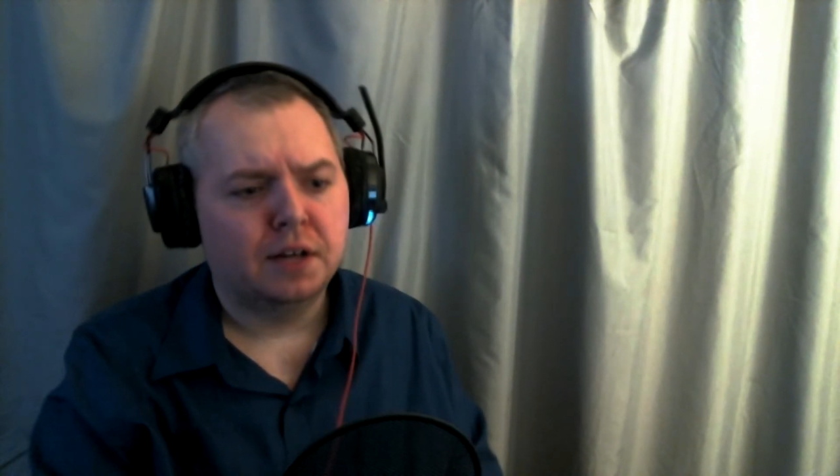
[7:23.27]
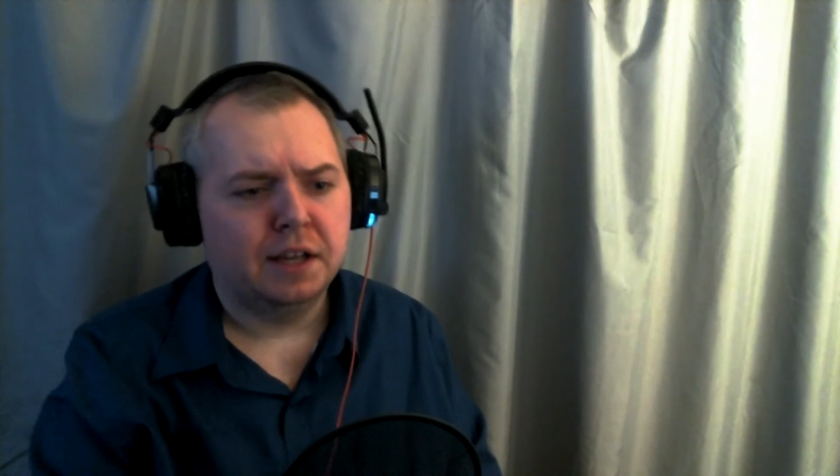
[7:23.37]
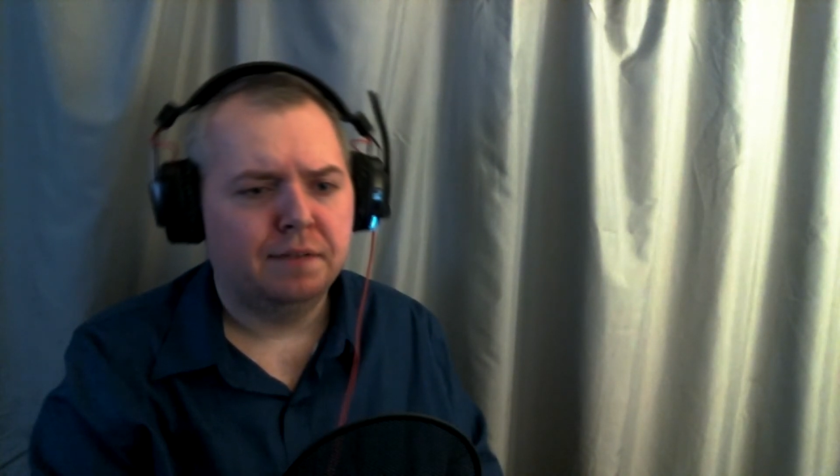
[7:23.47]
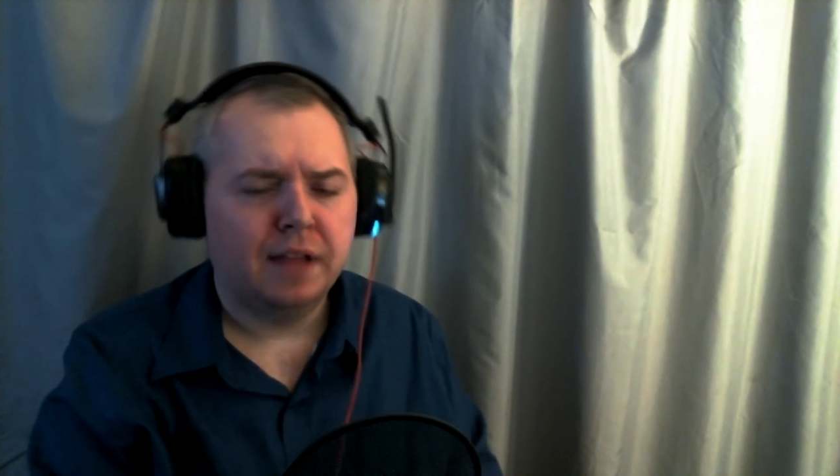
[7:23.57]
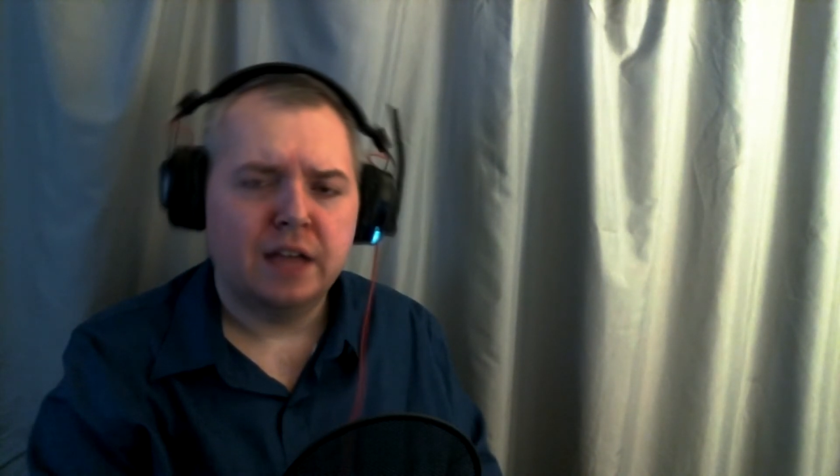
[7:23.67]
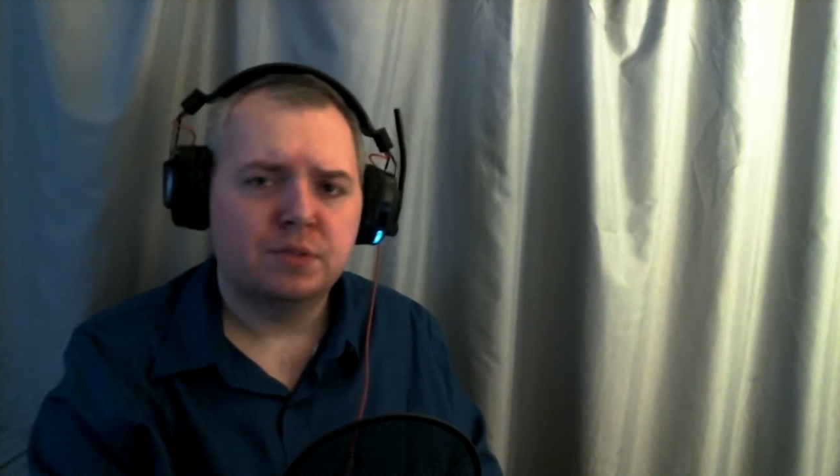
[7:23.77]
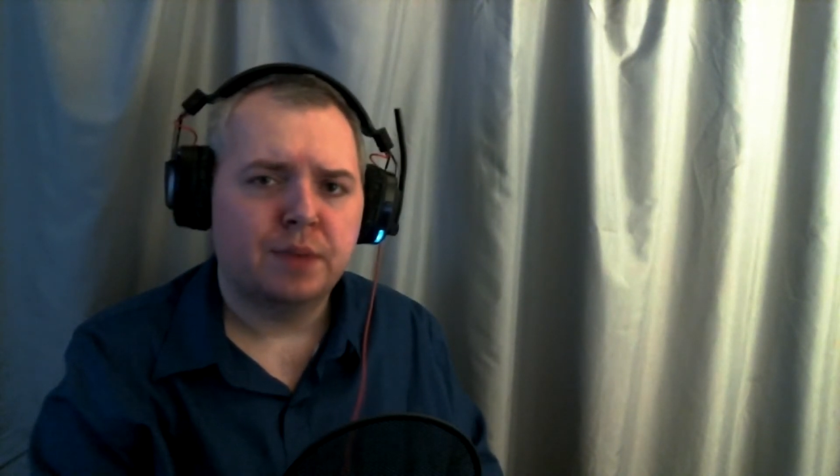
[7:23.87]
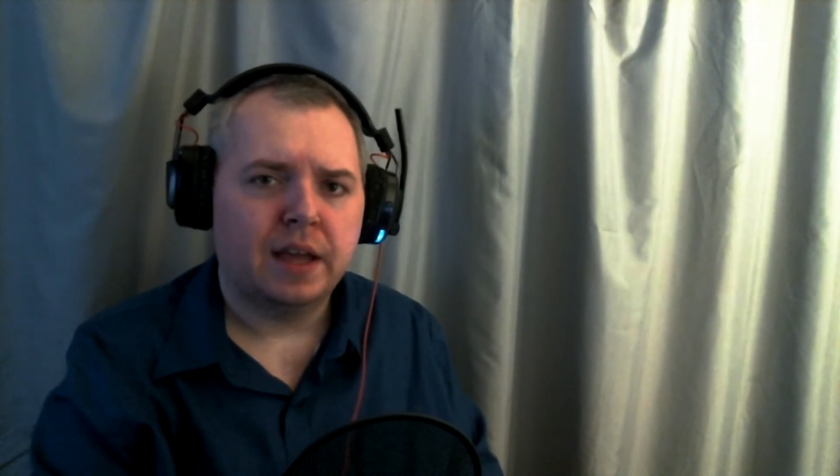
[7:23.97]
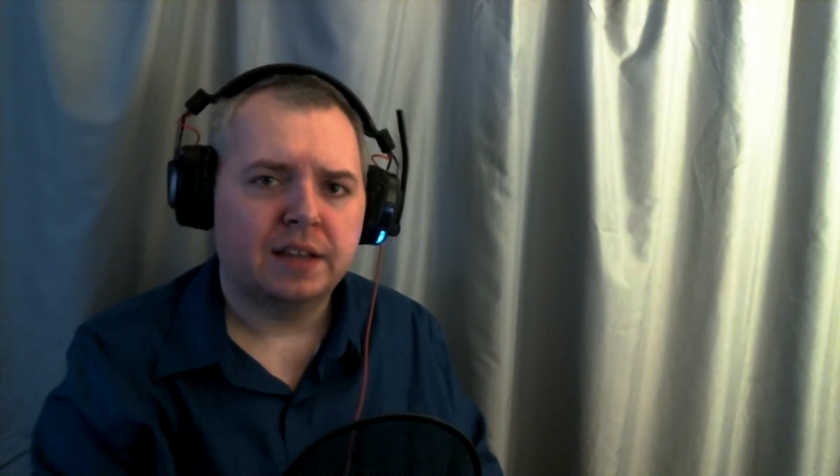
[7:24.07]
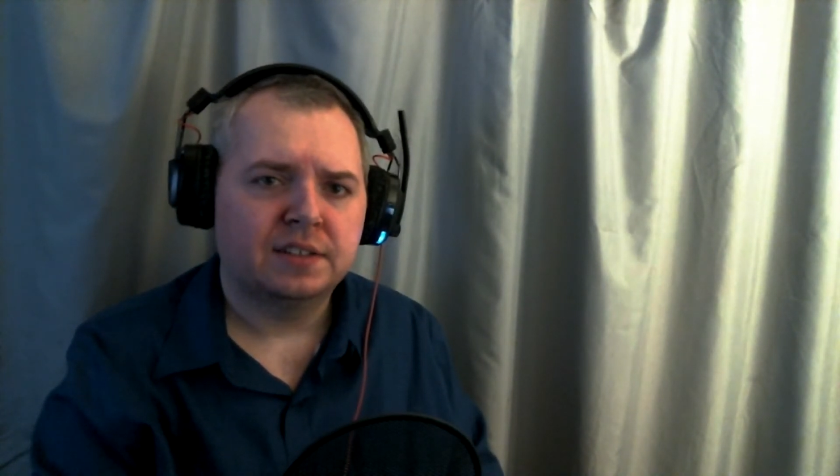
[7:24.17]
had
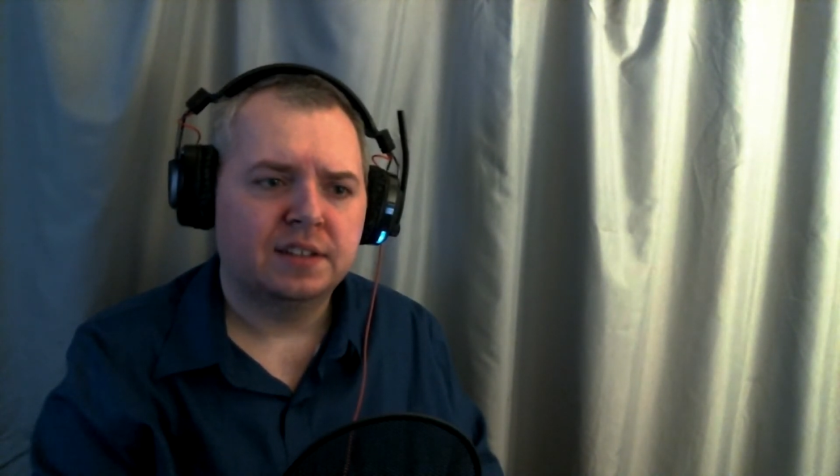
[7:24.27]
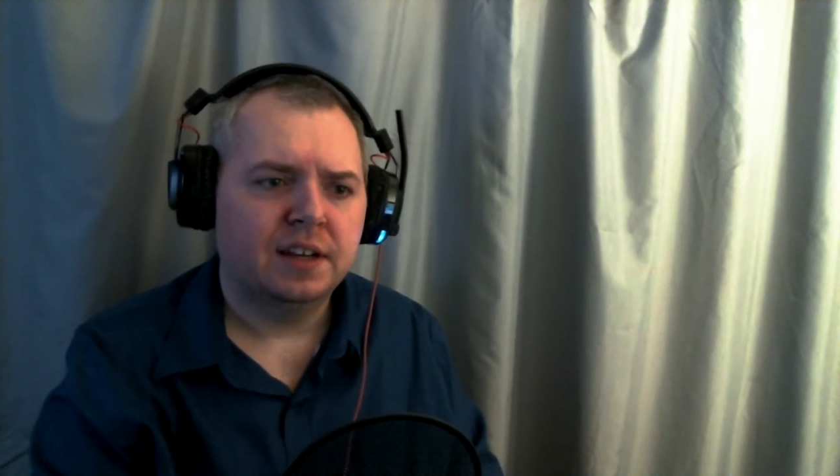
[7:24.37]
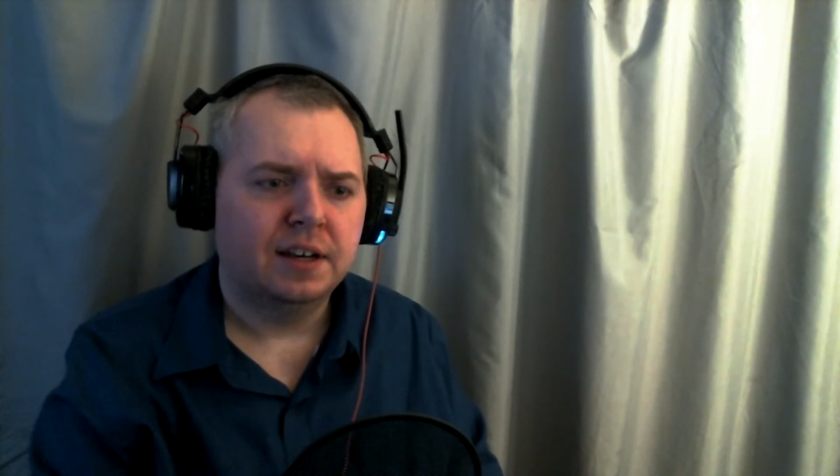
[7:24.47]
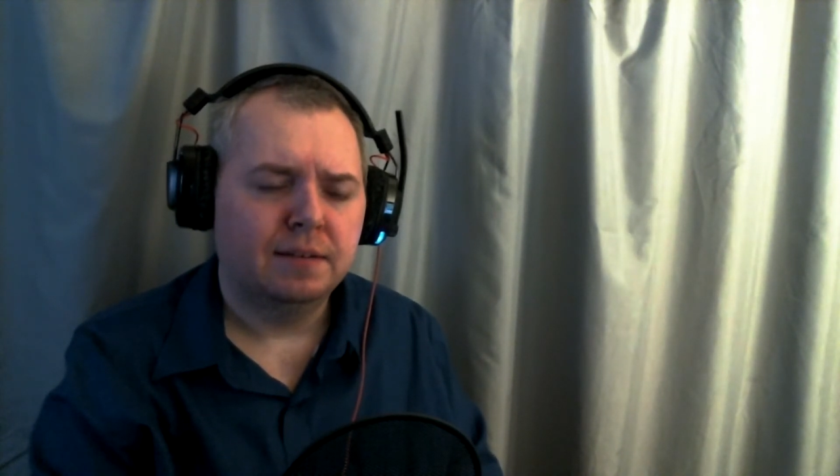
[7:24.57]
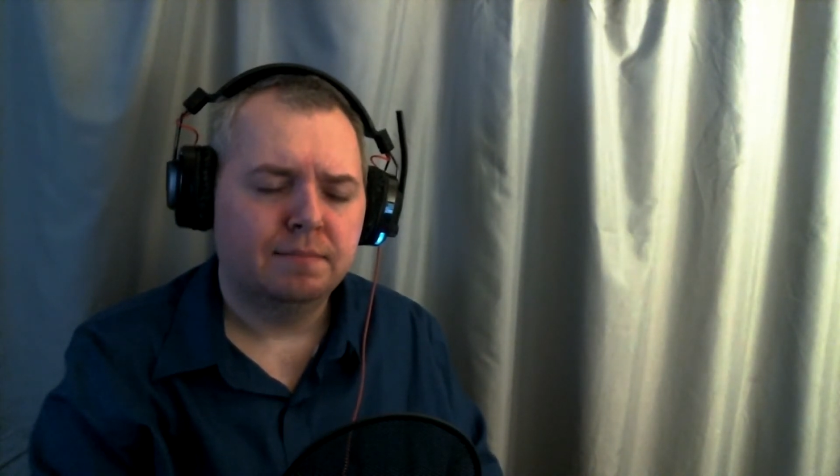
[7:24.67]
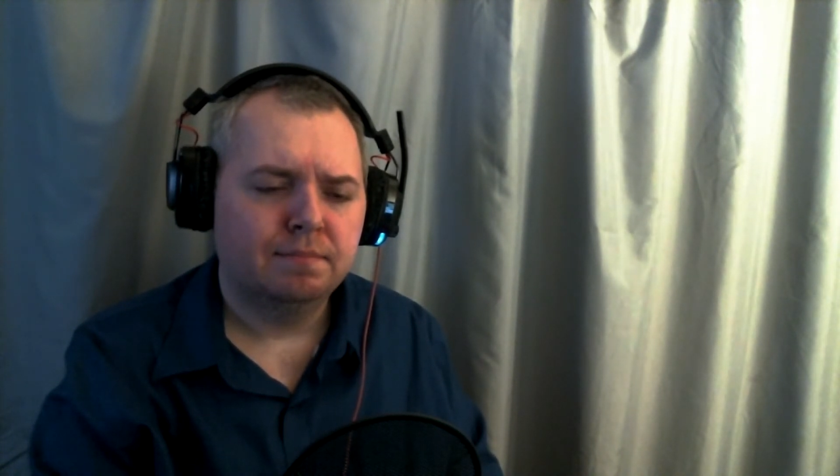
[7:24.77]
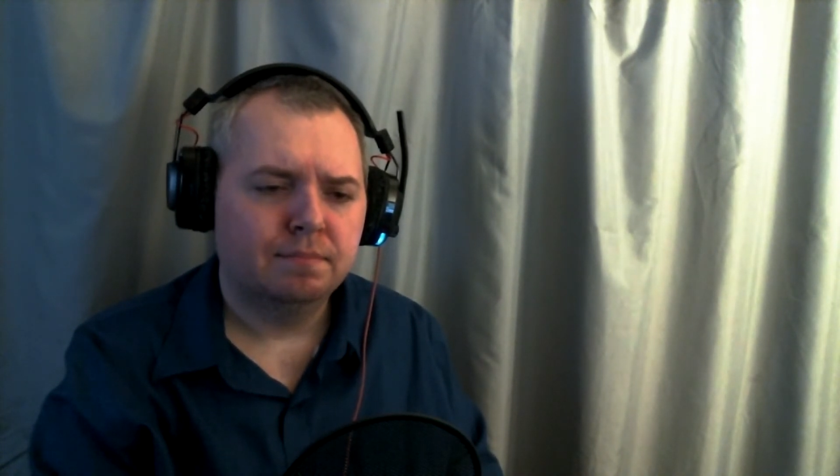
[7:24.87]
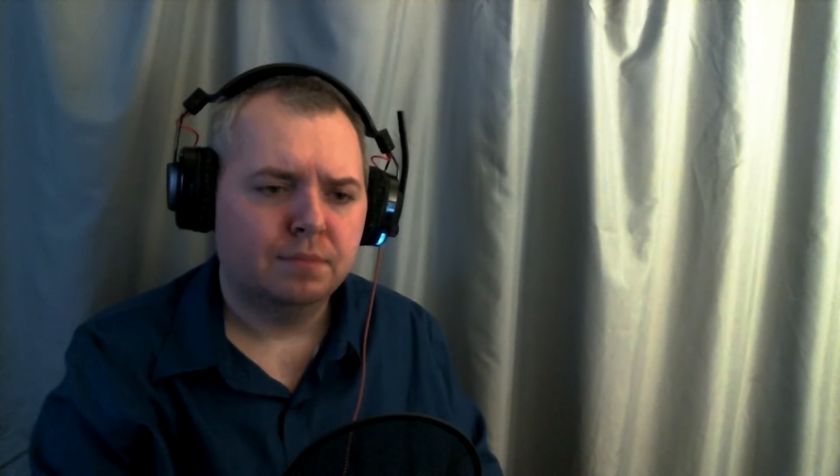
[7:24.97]
flashbacks um,